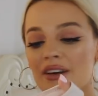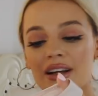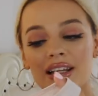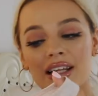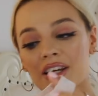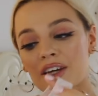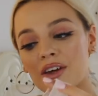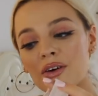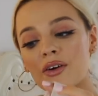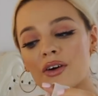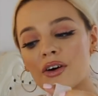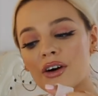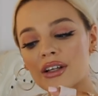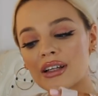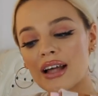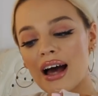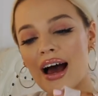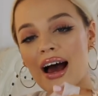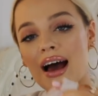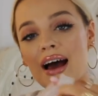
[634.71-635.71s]
Really cute
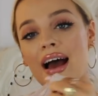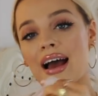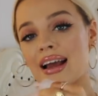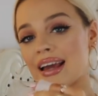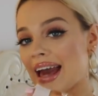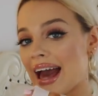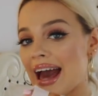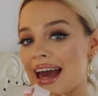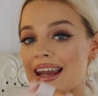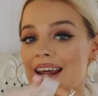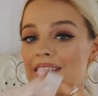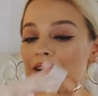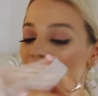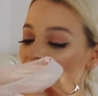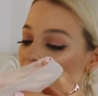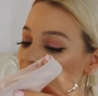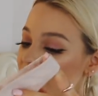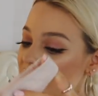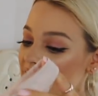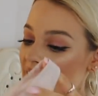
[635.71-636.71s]
colour, again,
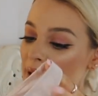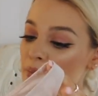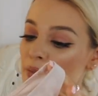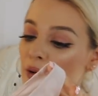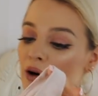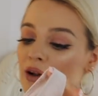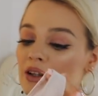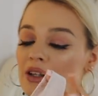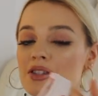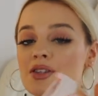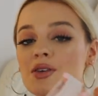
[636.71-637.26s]
another staple